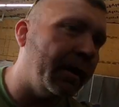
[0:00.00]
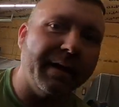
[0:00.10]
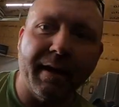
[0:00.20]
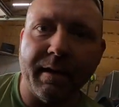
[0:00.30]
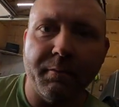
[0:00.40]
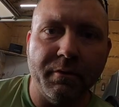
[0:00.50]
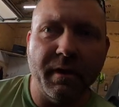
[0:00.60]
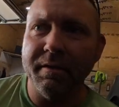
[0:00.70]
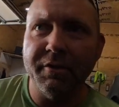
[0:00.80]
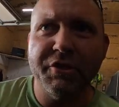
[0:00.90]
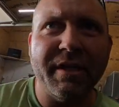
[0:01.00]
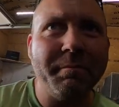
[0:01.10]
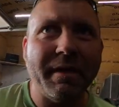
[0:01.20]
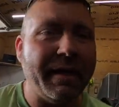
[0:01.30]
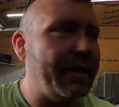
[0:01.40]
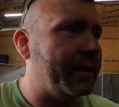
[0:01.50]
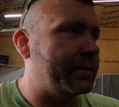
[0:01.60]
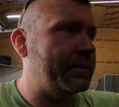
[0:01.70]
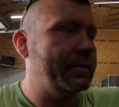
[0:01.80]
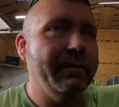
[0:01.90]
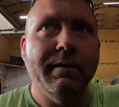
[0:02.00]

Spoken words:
body hammer, a cheap kit.